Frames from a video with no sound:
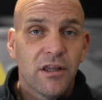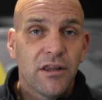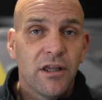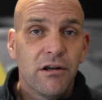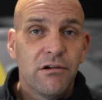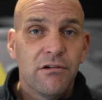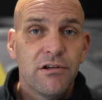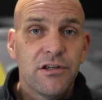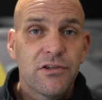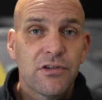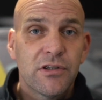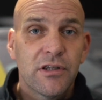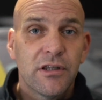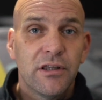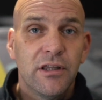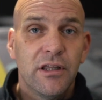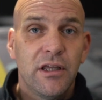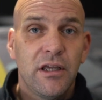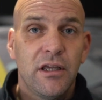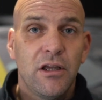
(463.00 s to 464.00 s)
there is
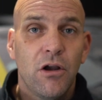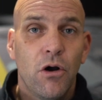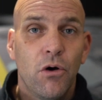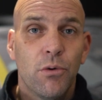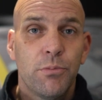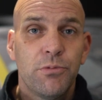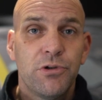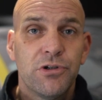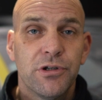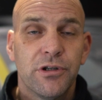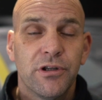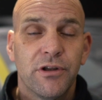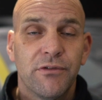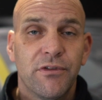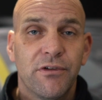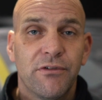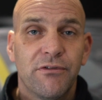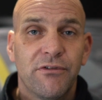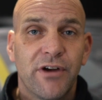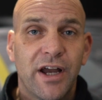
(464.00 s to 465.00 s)
the option of
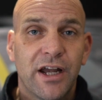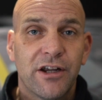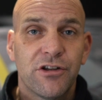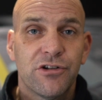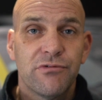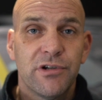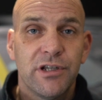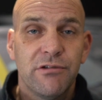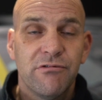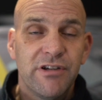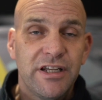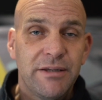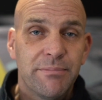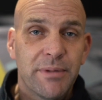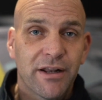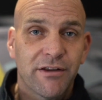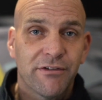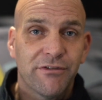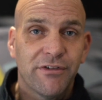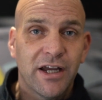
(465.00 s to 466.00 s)
the factory
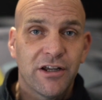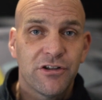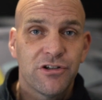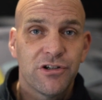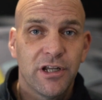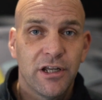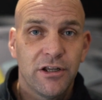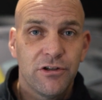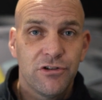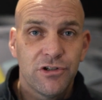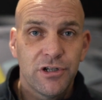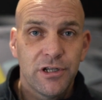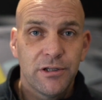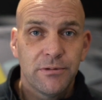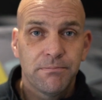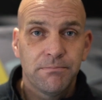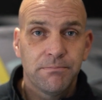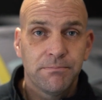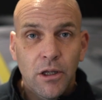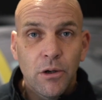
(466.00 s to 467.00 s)
remanufactured
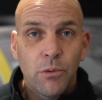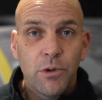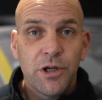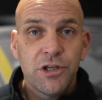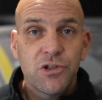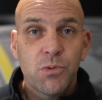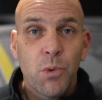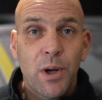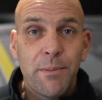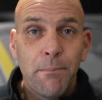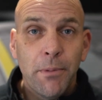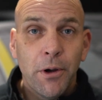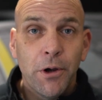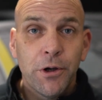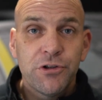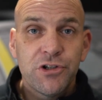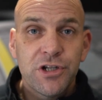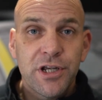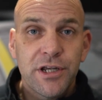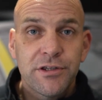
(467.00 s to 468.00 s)
engine, which when
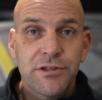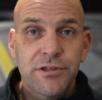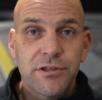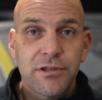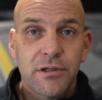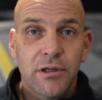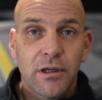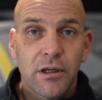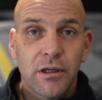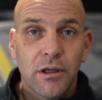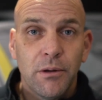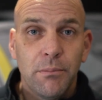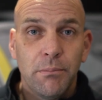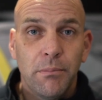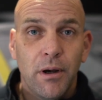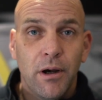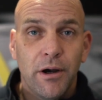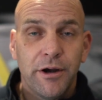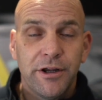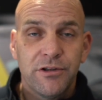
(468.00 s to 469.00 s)
purchased
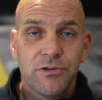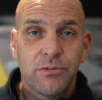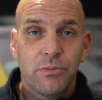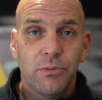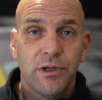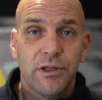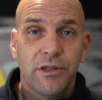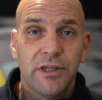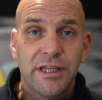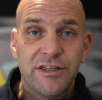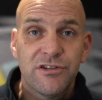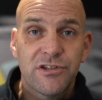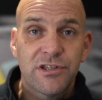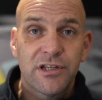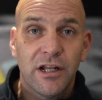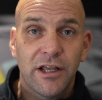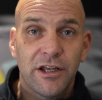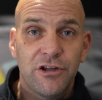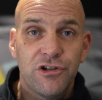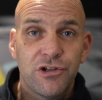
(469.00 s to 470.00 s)
combined with
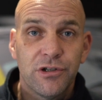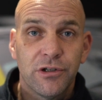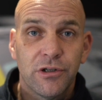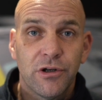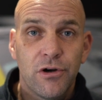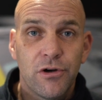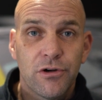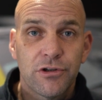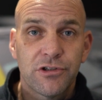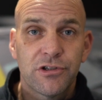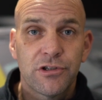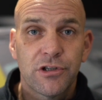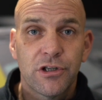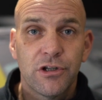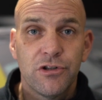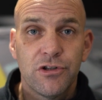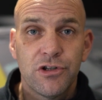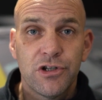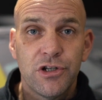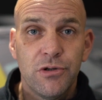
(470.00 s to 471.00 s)
installation costs,
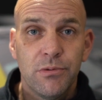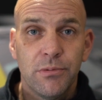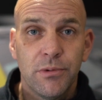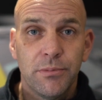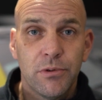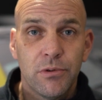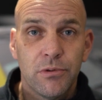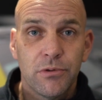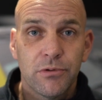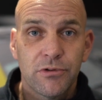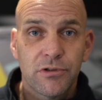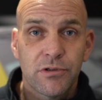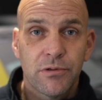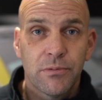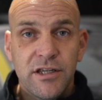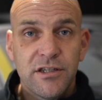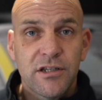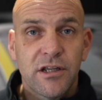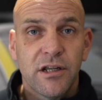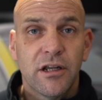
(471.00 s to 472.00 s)
consumables,
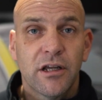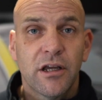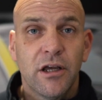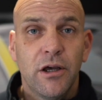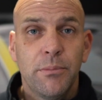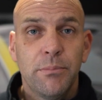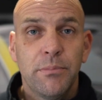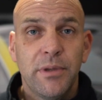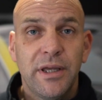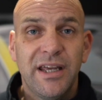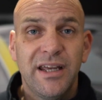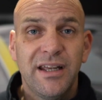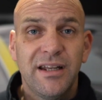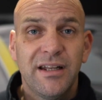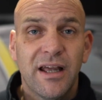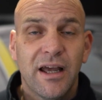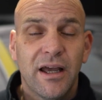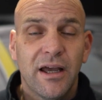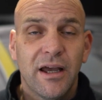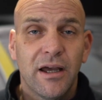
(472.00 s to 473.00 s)
is going to come
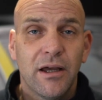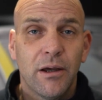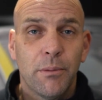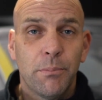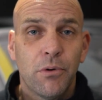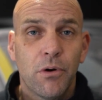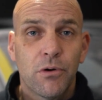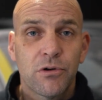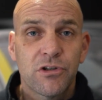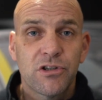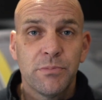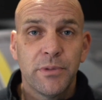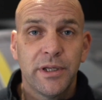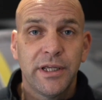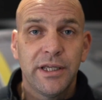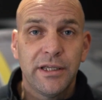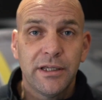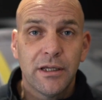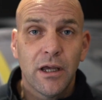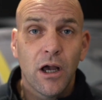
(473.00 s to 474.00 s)
in at
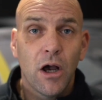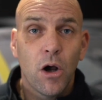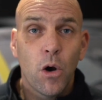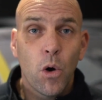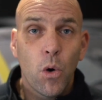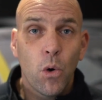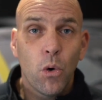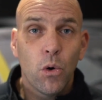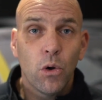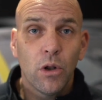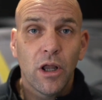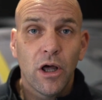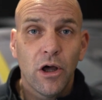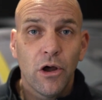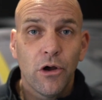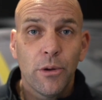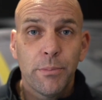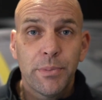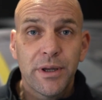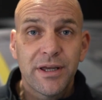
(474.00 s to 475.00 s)
approximately all
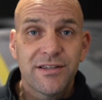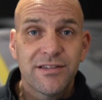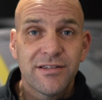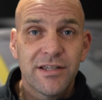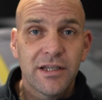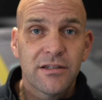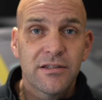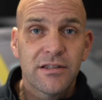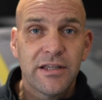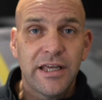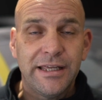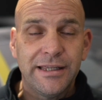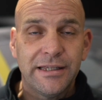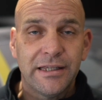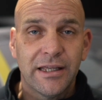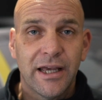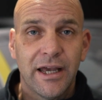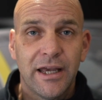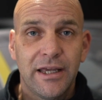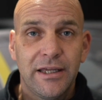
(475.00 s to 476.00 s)
up
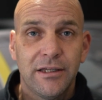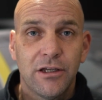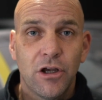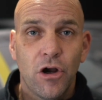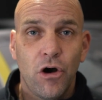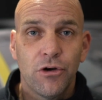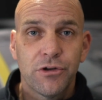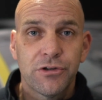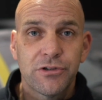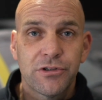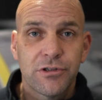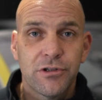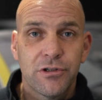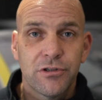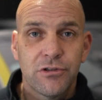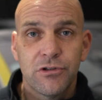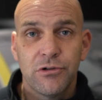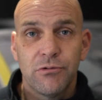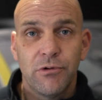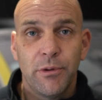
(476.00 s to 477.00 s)
16k cost
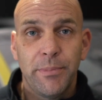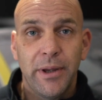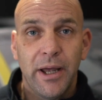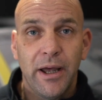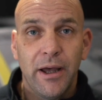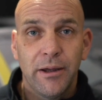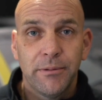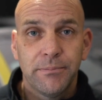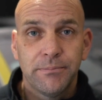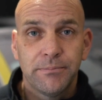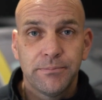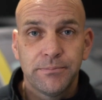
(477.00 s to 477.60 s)
to repair.